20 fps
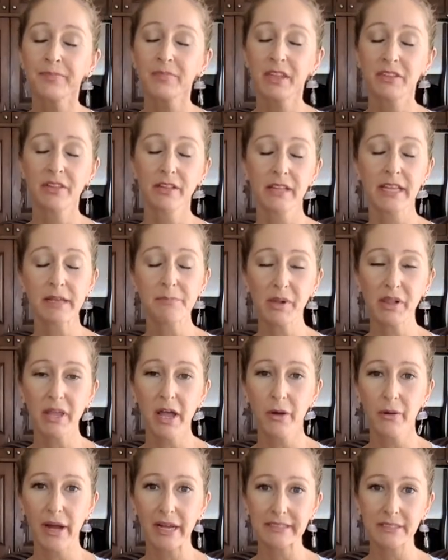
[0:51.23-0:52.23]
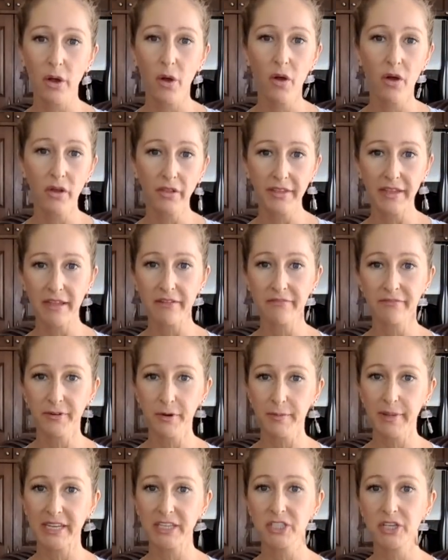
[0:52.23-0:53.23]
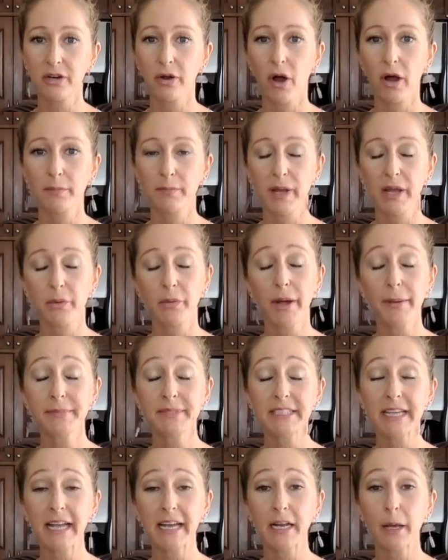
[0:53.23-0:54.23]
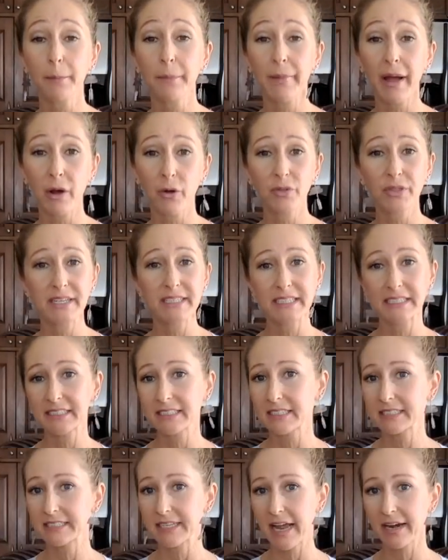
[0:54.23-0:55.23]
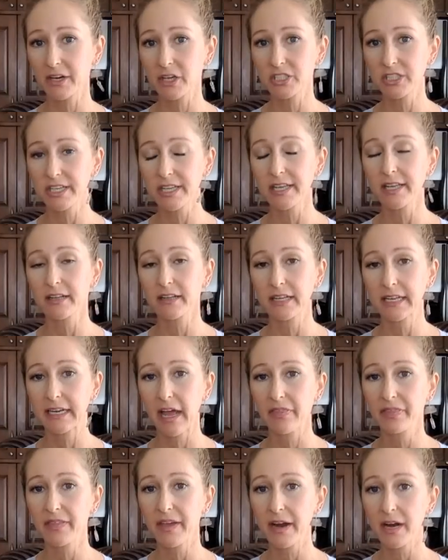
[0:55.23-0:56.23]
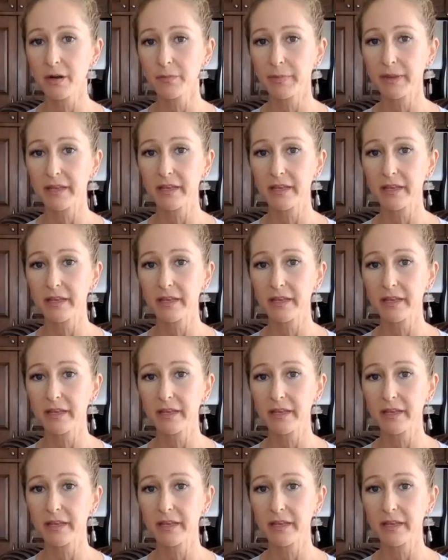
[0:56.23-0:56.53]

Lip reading: The link below has all the information on my website about the distance energy healing and therapy.